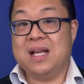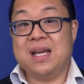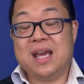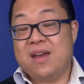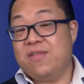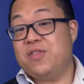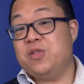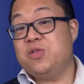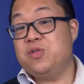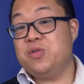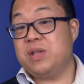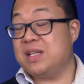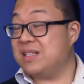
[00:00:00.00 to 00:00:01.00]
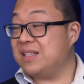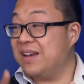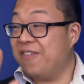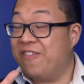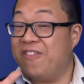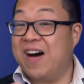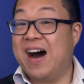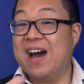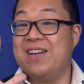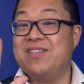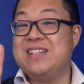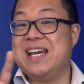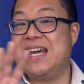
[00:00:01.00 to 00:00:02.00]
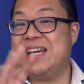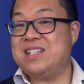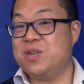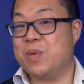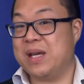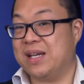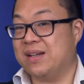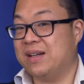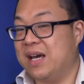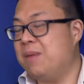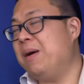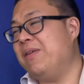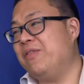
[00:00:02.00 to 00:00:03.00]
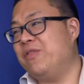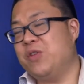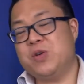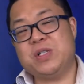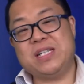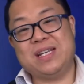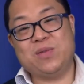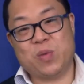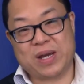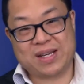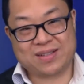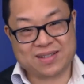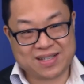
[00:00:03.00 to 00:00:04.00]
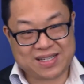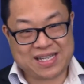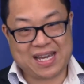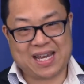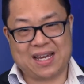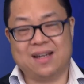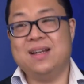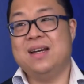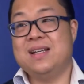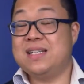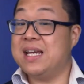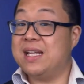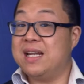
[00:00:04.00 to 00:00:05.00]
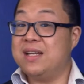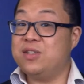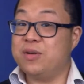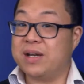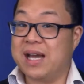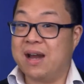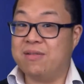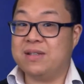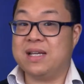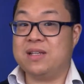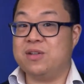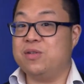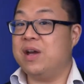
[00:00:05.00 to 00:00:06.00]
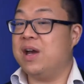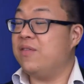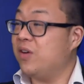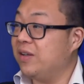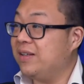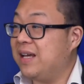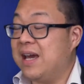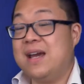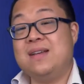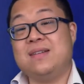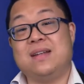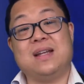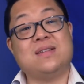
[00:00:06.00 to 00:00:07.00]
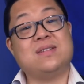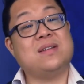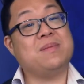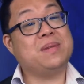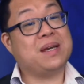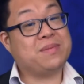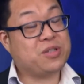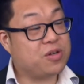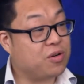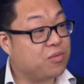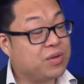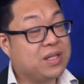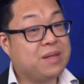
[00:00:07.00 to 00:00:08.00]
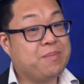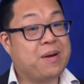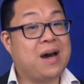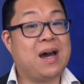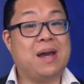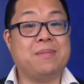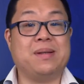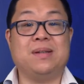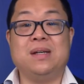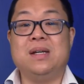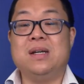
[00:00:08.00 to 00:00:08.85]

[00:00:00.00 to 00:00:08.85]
If you do this 5 days a week and about 40 weeks a year, taking into account that you have holidays and that some days you don't really buy, but